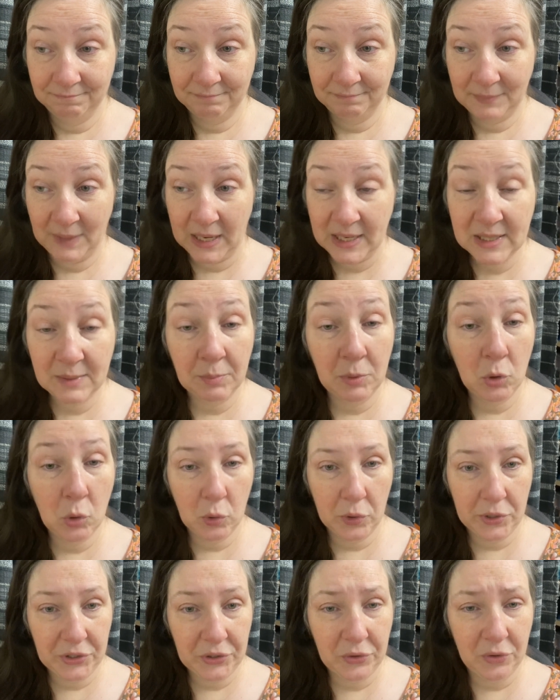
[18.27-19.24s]

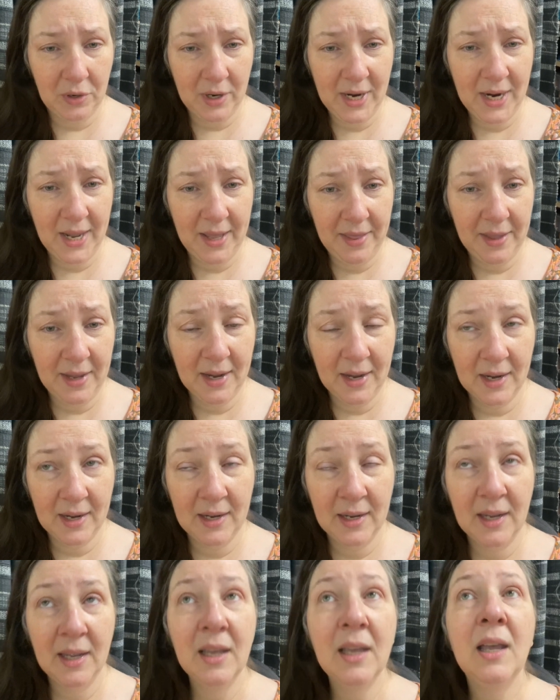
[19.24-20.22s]
exploratory, I think
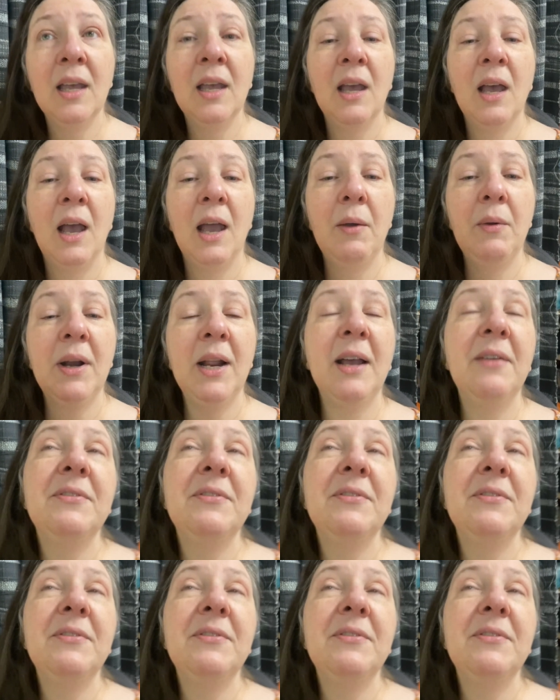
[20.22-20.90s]
I would have